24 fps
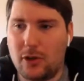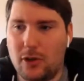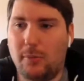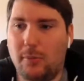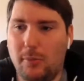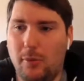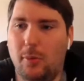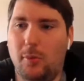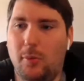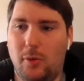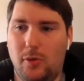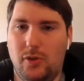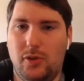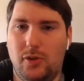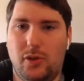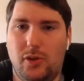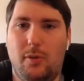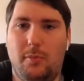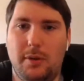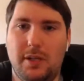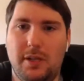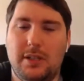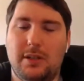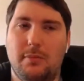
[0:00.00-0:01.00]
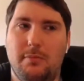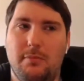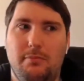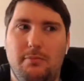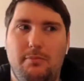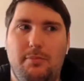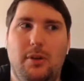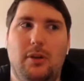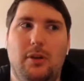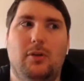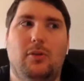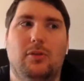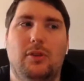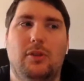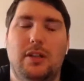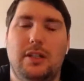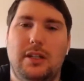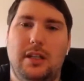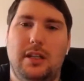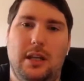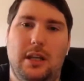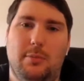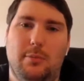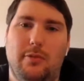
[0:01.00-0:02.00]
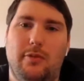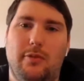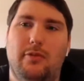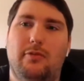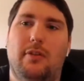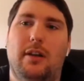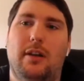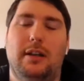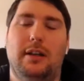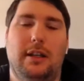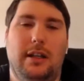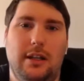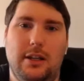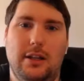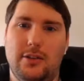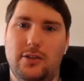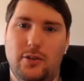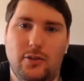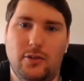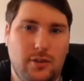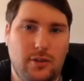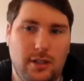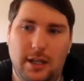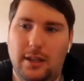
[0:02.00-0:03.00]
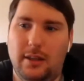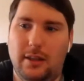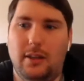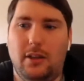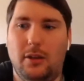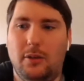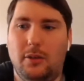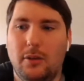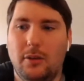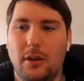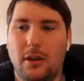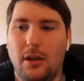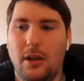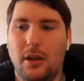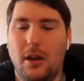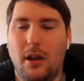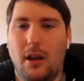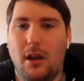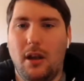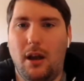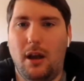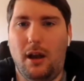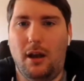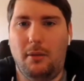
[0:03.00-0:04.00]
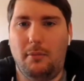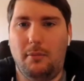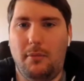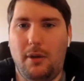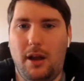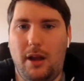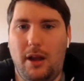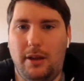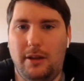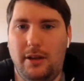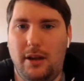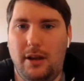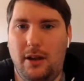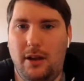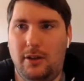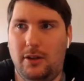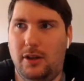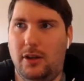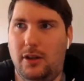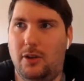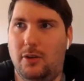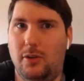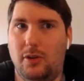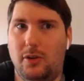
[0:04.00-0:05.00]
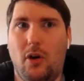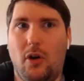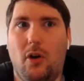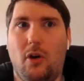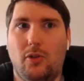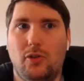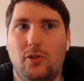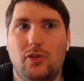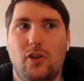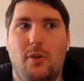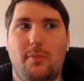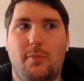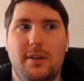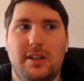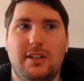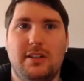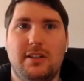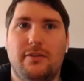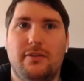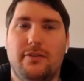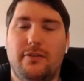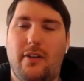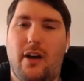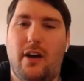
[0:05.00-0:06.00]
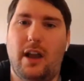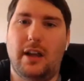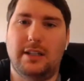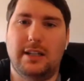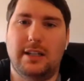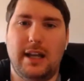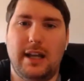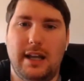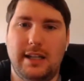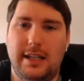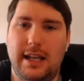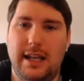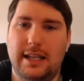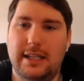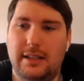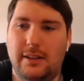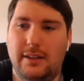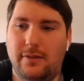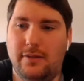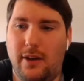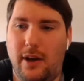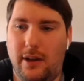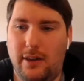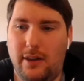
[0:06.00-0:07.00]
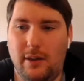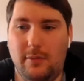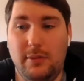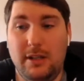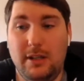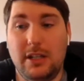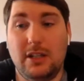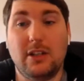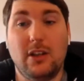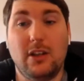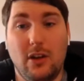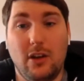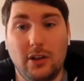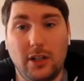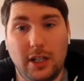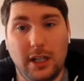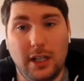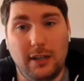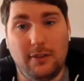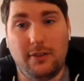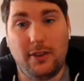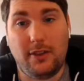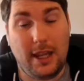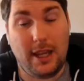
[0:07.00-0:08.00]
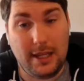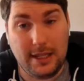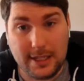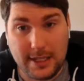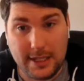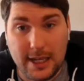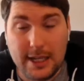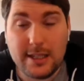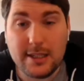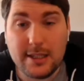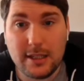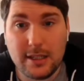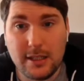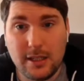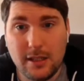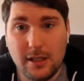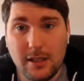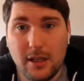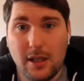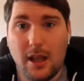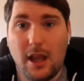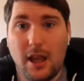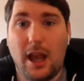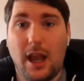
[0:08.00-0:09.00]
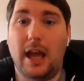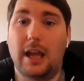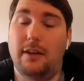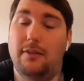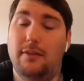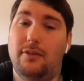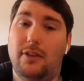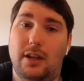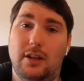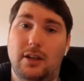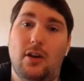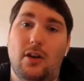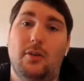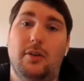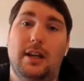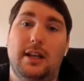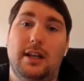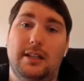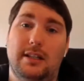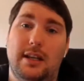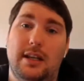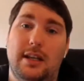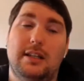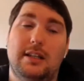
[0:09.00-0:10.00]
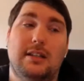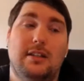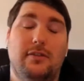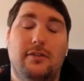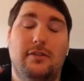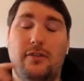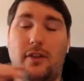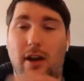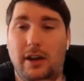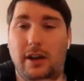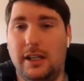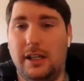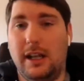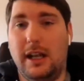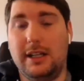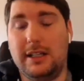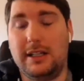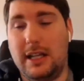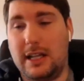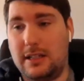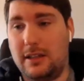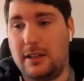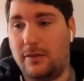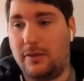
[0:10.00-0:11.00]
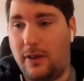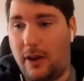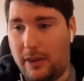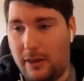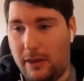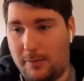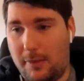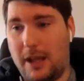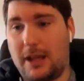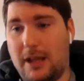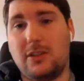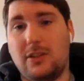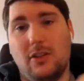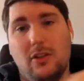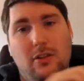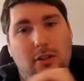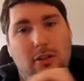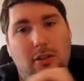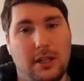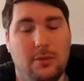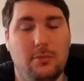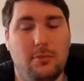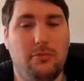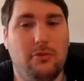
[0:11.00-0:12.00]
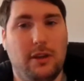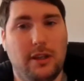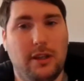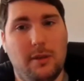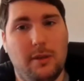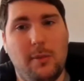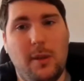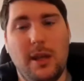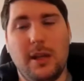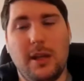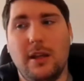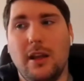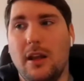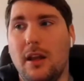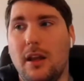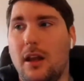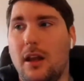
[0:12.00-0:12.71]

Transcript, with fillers: number one job is to build a team of great leaders underneath you. Yeah. Um, and and you know your job is to find and identify them internally if they hmm. exist, mm. and if they don't exist, to find and identify them externally and bring them in,